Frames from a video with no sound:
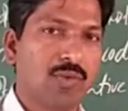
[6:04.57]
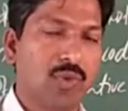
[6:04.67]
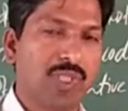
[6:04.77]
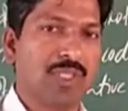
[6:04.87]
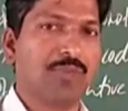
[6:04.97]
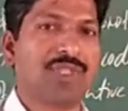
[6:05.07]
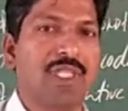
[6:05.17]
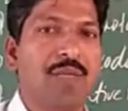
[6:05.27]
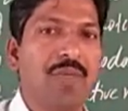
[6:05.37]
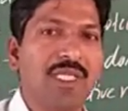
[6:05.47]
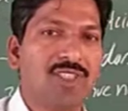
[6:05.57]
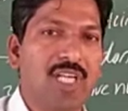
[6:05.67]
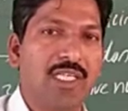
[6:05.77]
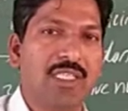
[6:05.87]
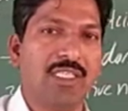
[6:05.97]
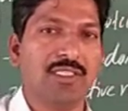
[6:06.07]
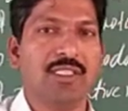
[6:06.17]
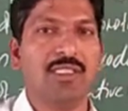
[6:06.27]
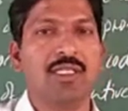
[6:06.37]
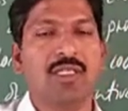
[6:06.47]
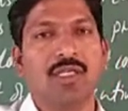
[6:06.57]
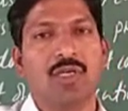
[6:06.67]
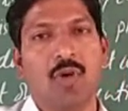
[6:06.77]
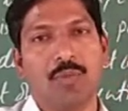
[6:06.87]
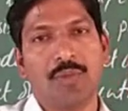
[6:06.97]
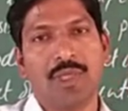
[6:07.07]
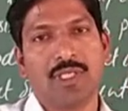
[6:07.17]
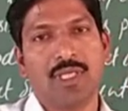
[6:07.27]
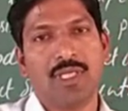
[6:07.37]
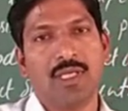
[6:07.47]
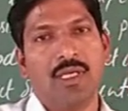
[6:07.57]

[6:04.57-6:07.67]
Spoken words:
To the subscribing strand it is complementary,